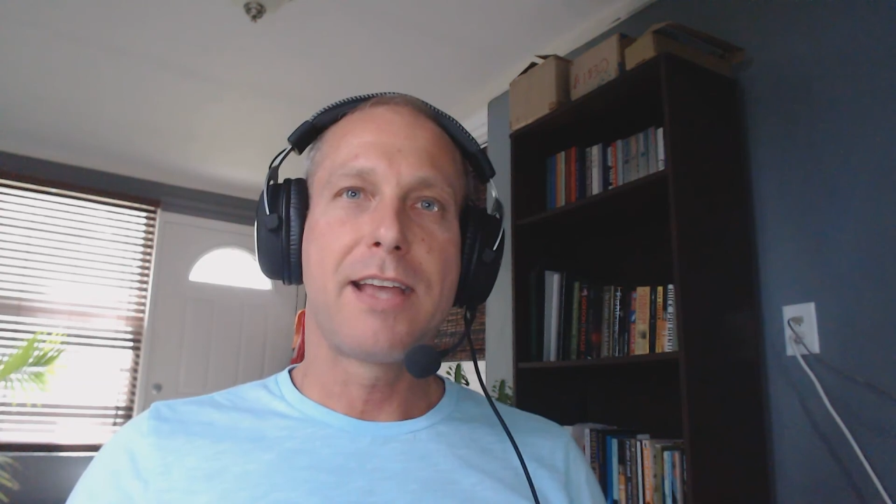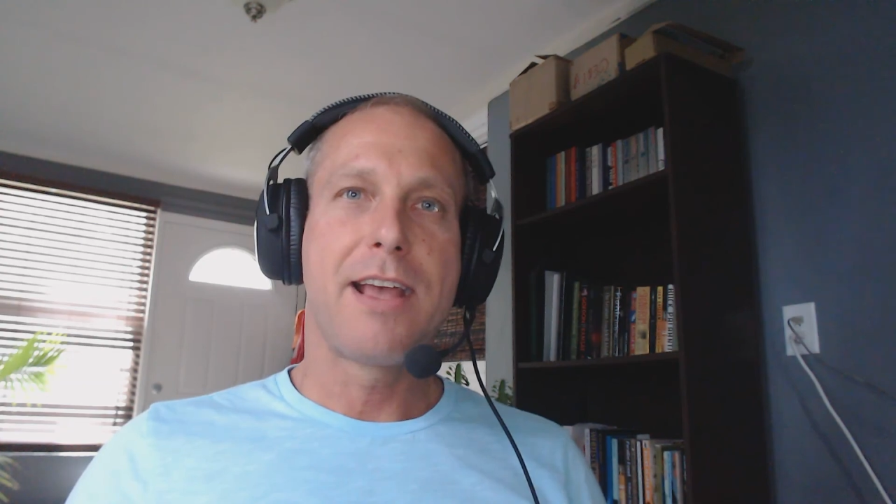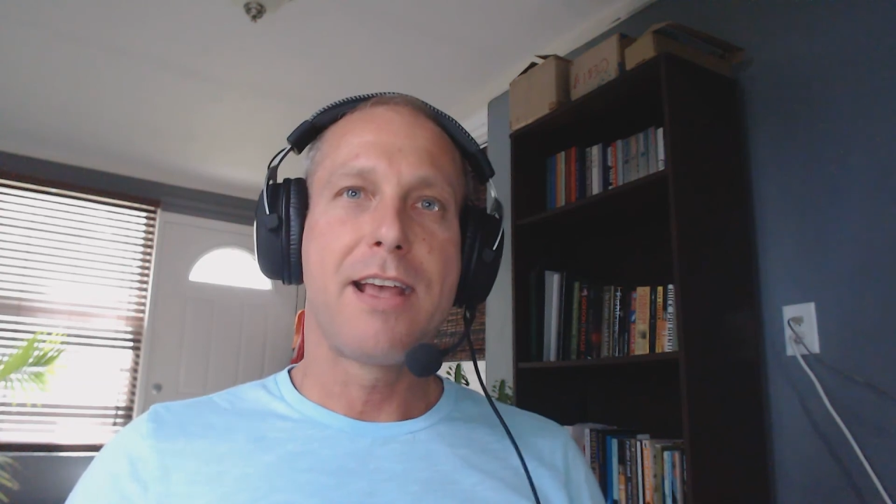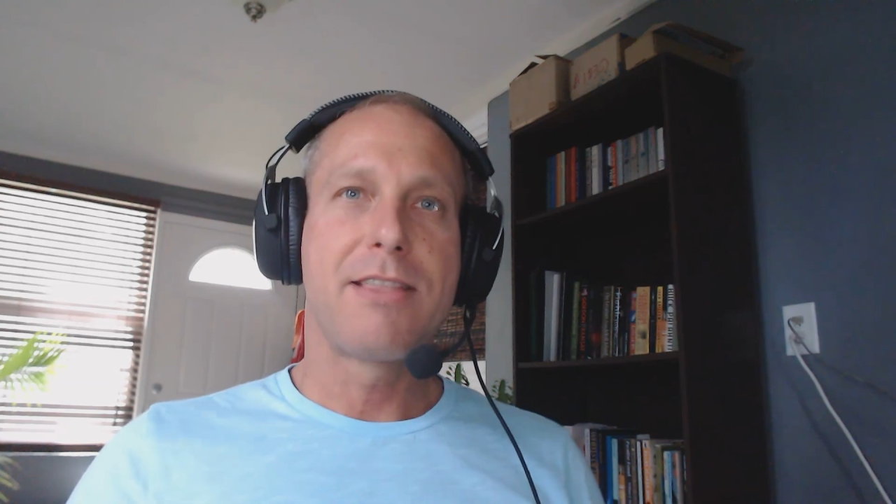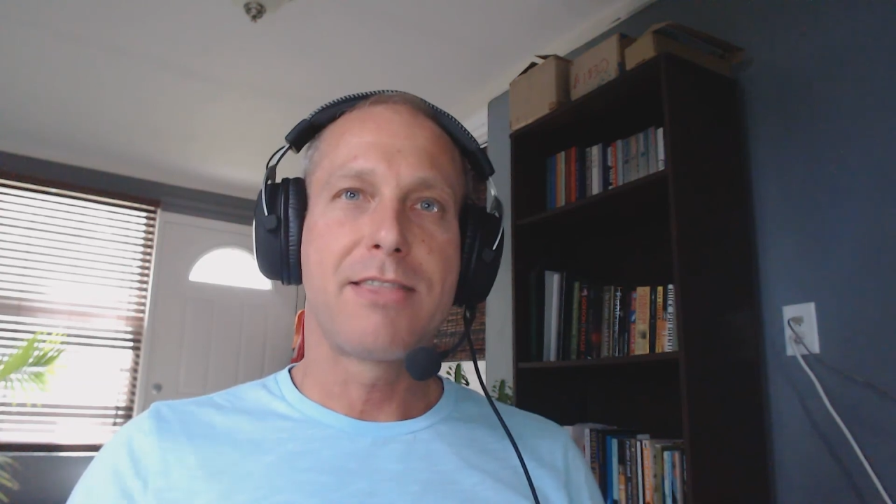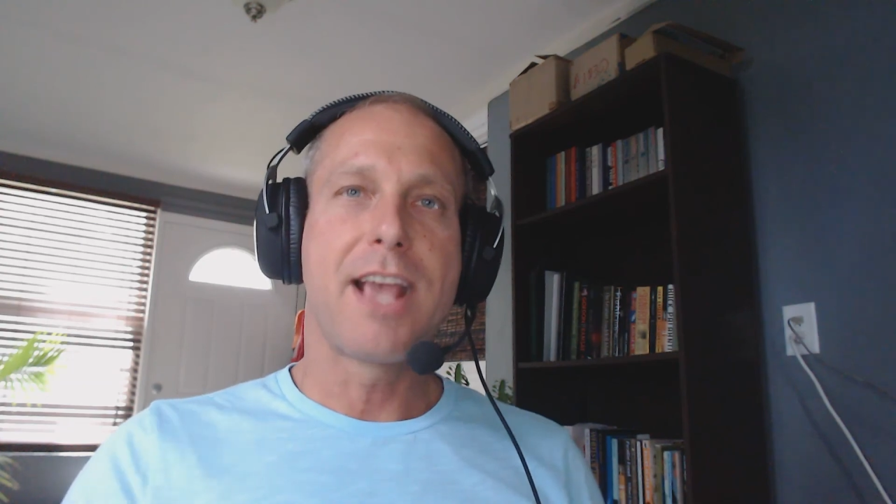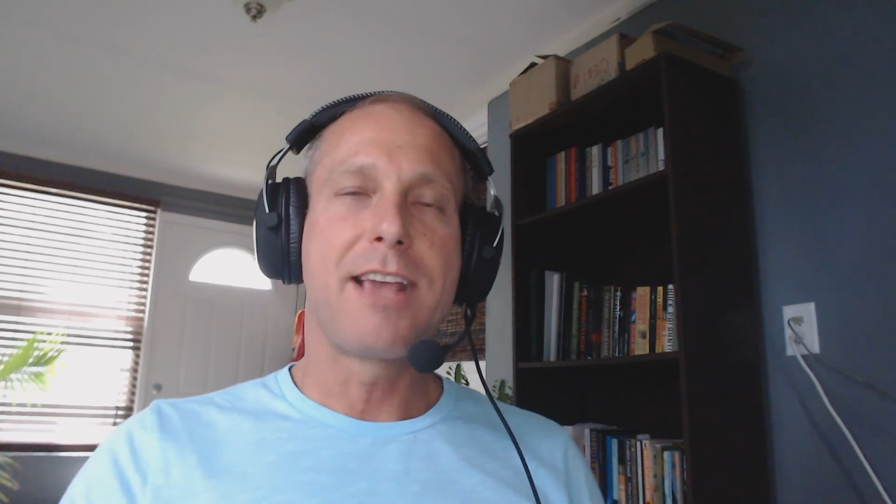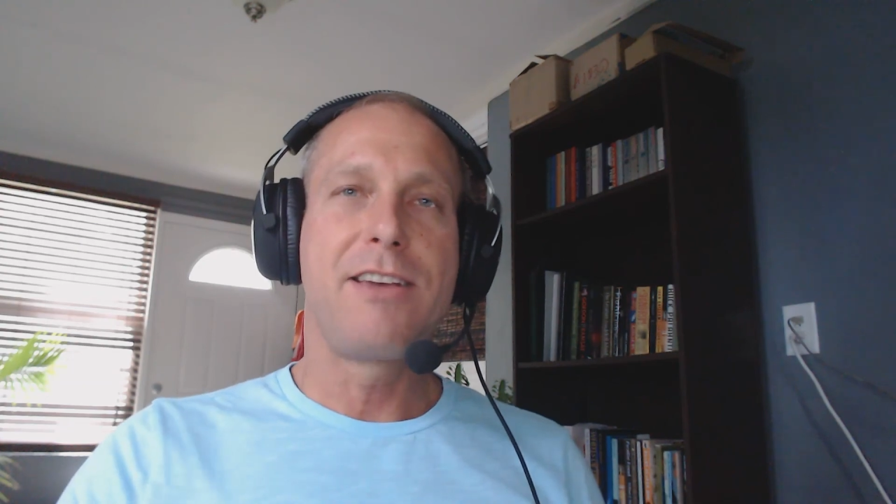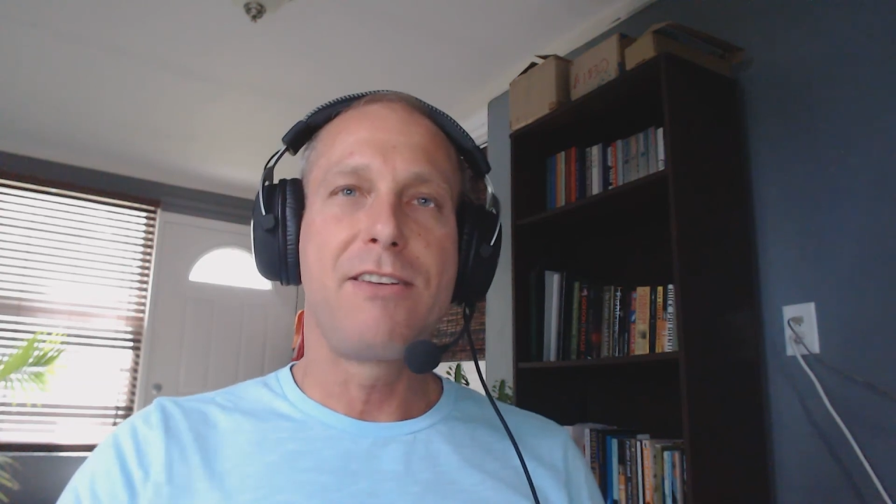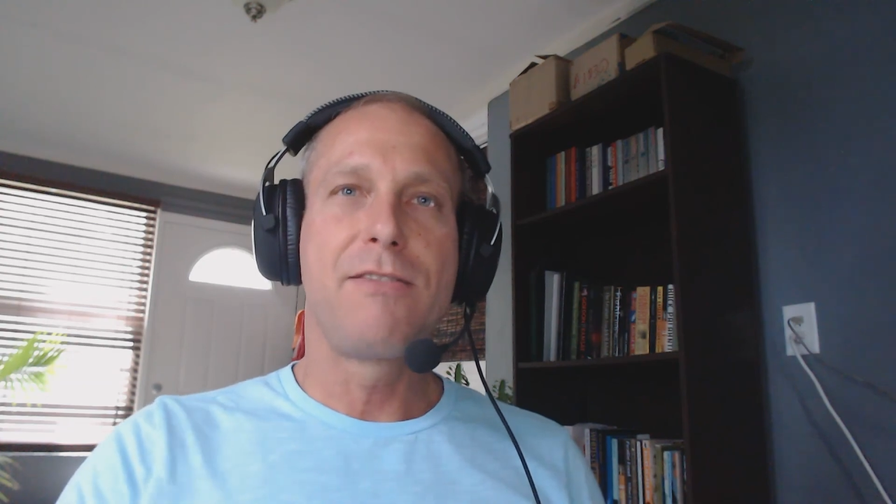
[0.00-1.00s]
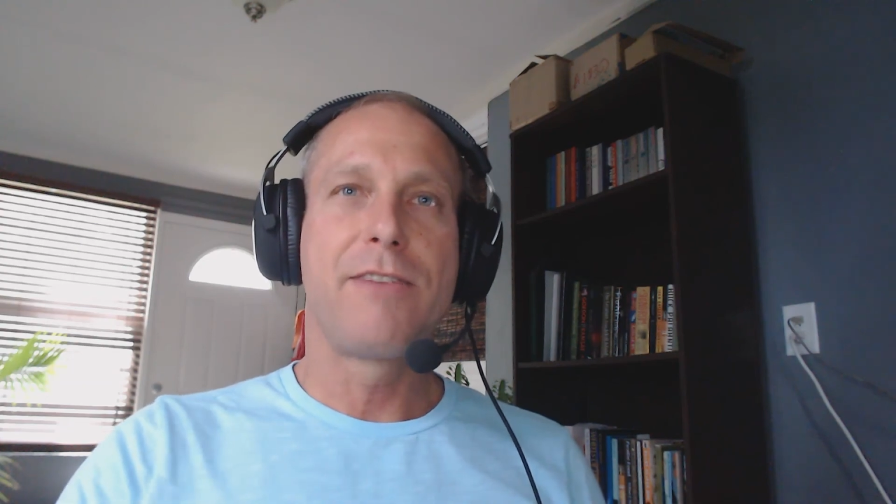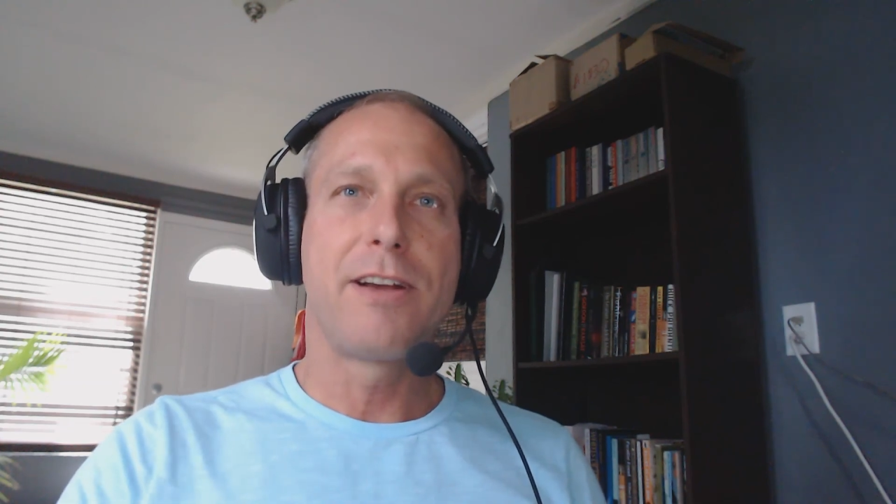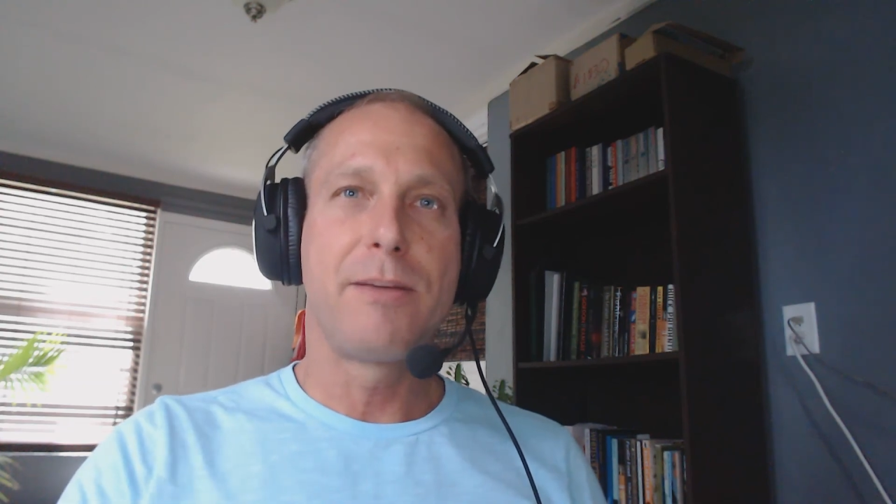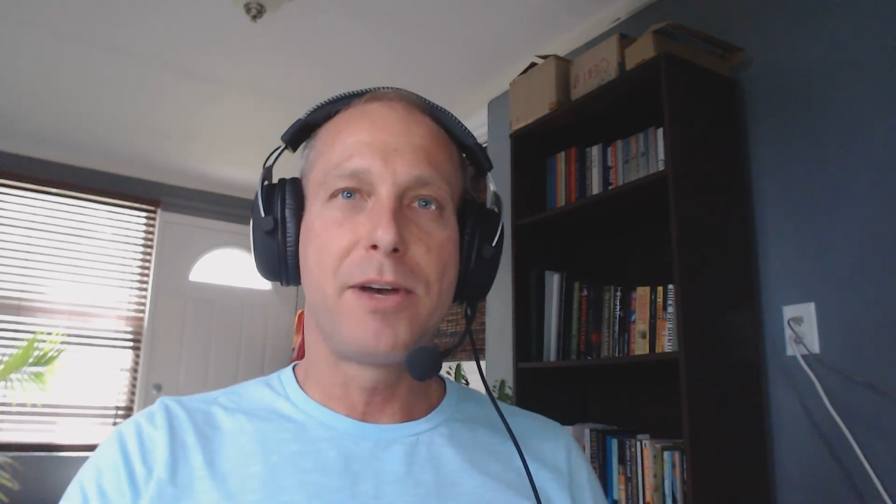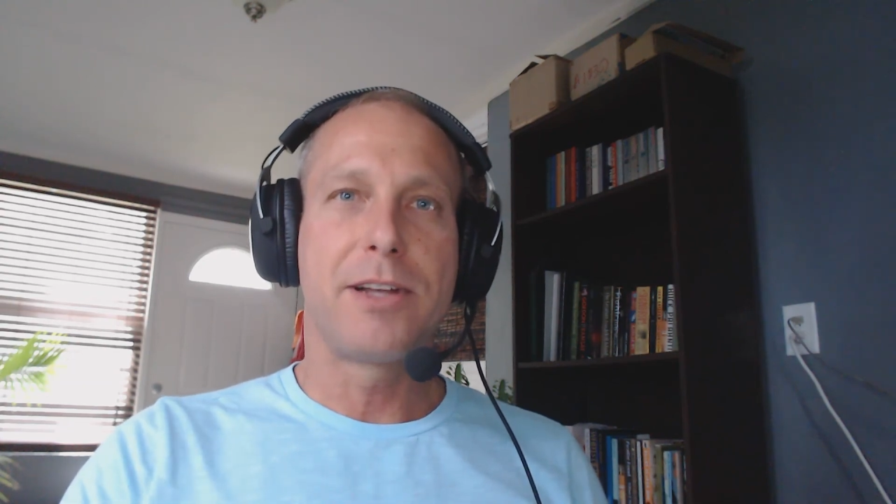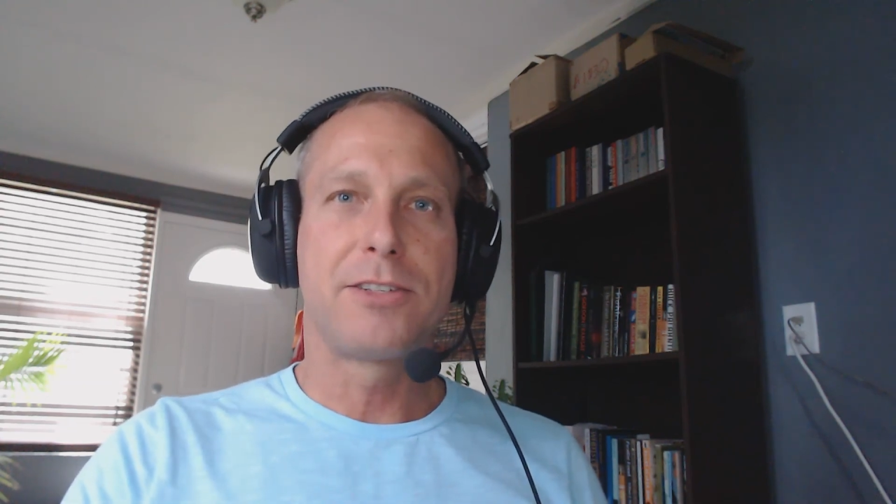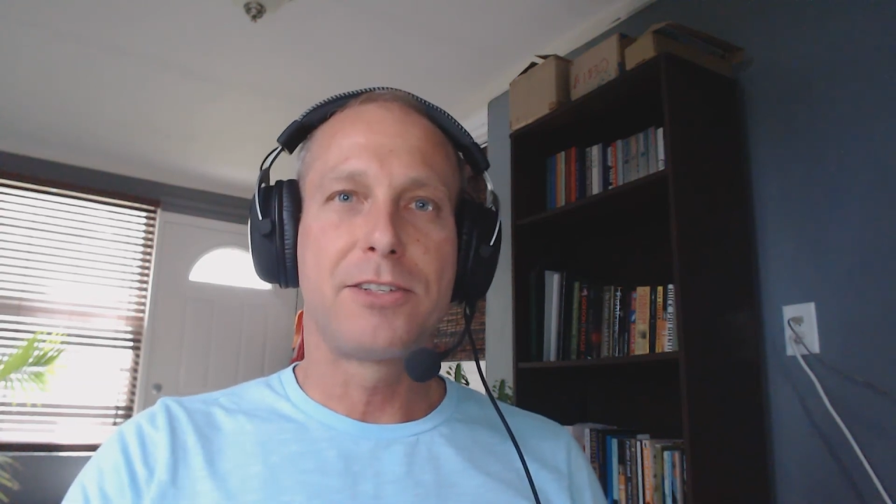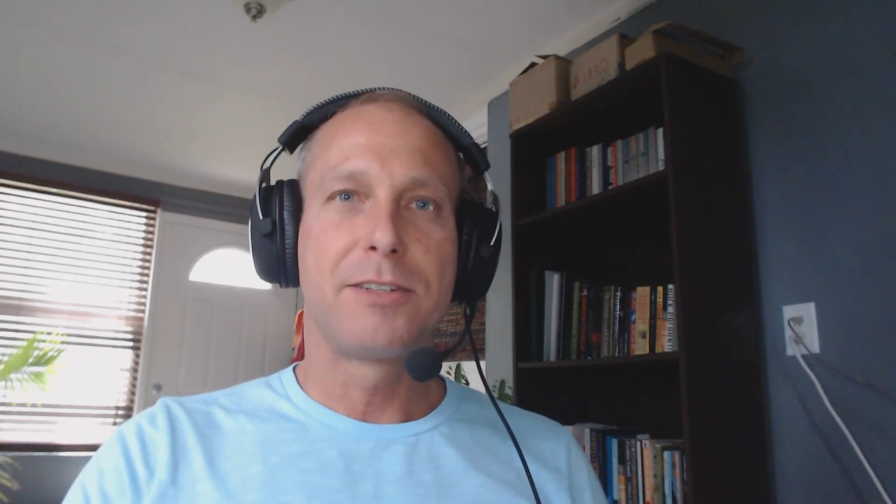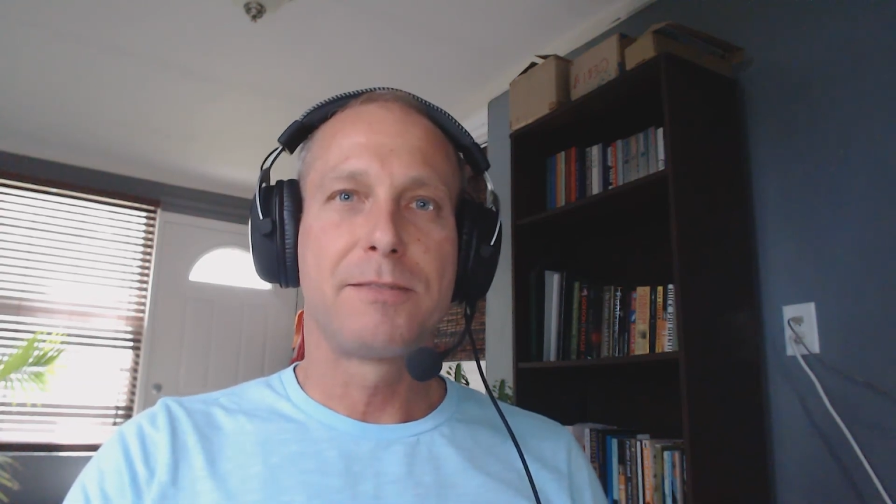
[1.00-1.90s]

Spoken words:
And thank you very much.